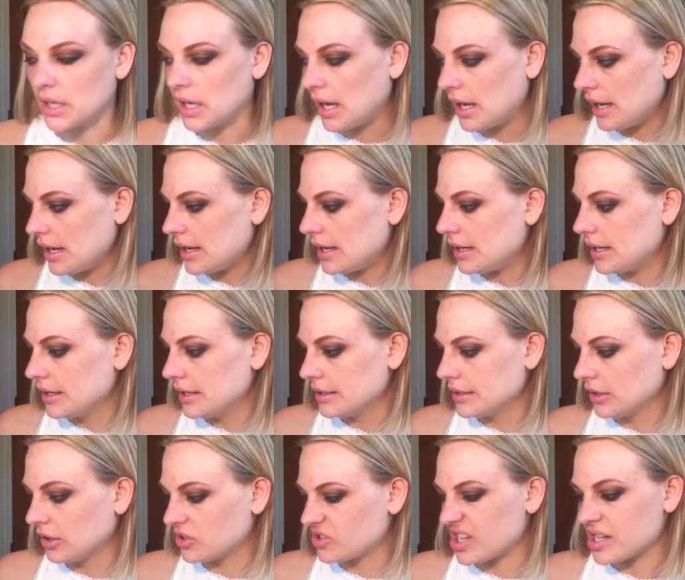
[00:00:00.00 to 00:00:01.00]
uh,
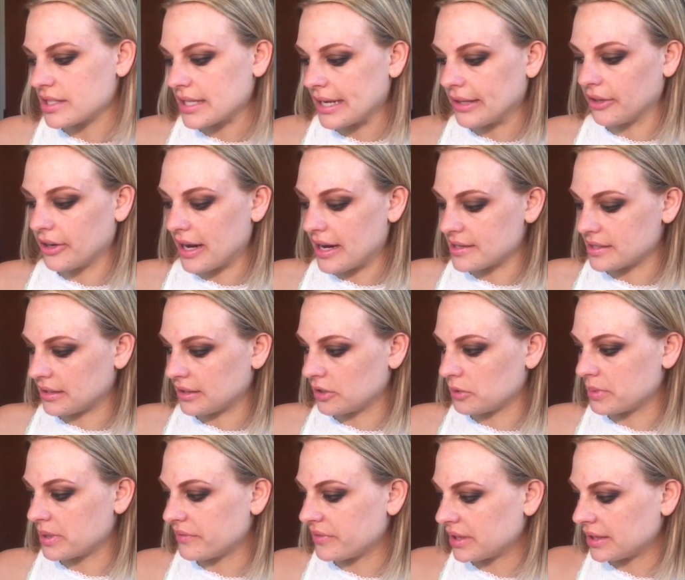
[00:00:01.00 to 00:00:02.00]
looks like Taylor has a
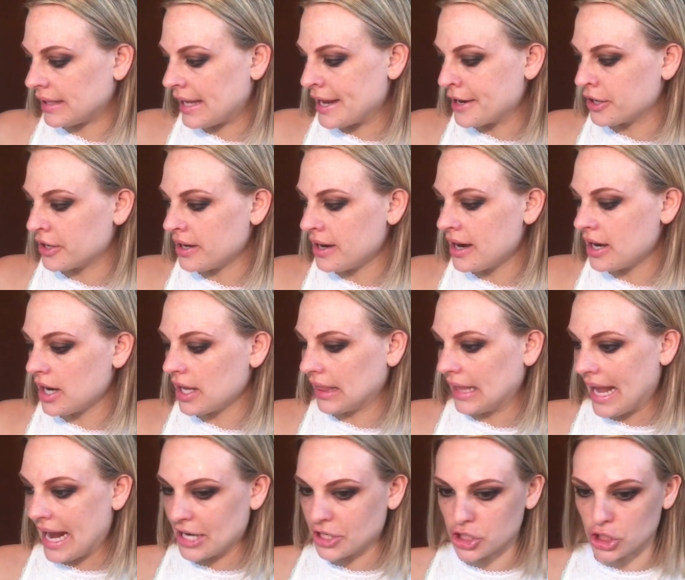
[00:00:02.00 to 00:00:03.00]
little bit of a lighter
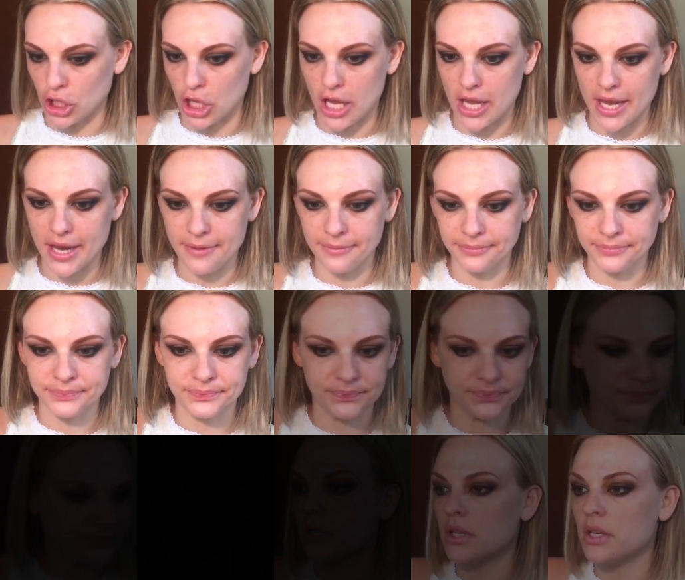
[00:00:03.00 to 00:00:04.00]
lash line.
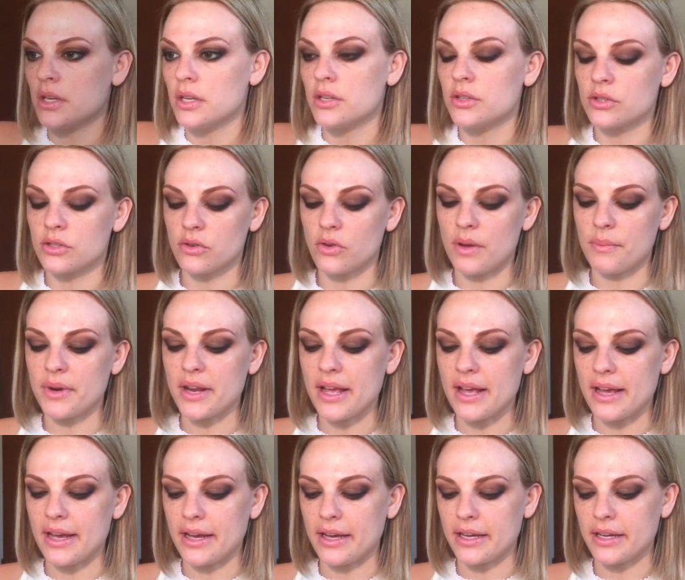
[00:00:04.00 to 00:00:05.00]
So I'm going
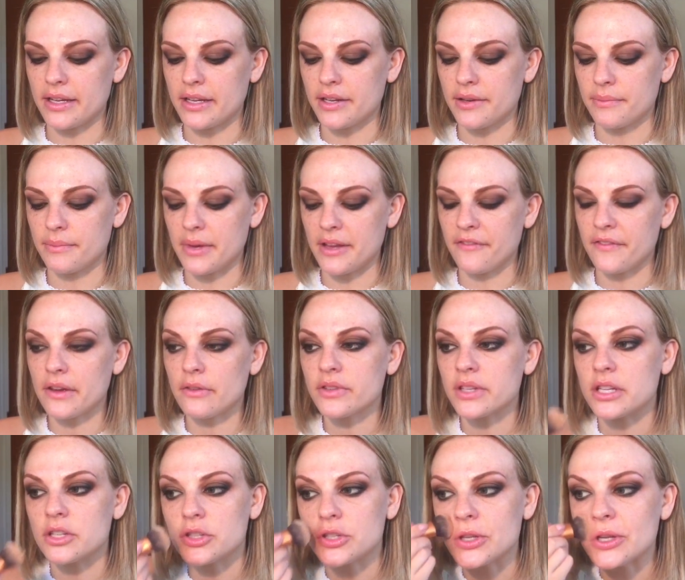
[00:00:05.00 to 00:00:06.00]
to add my
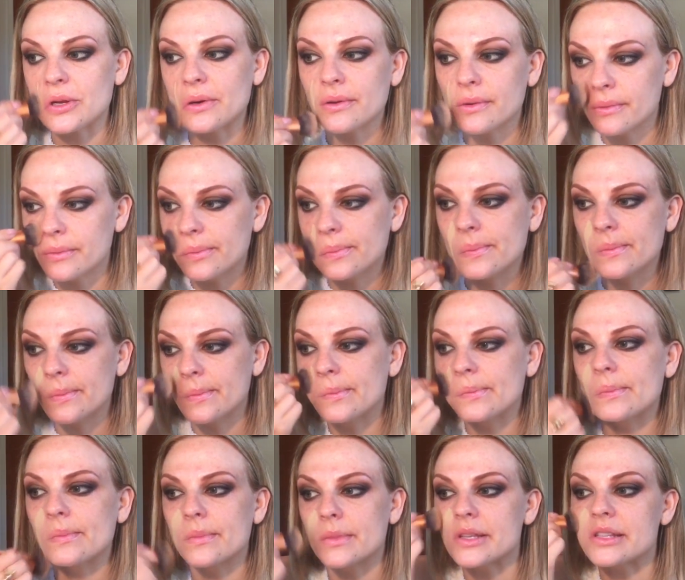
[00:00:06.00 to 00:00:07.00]
foundation.
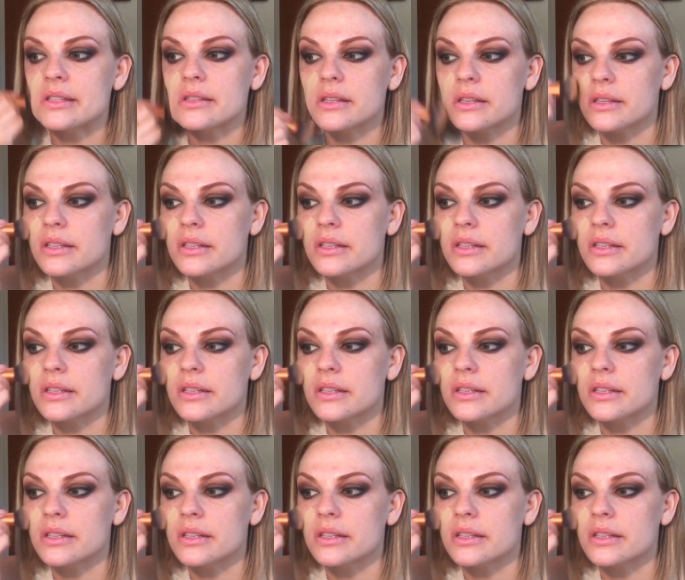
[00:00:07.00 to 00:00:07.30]
This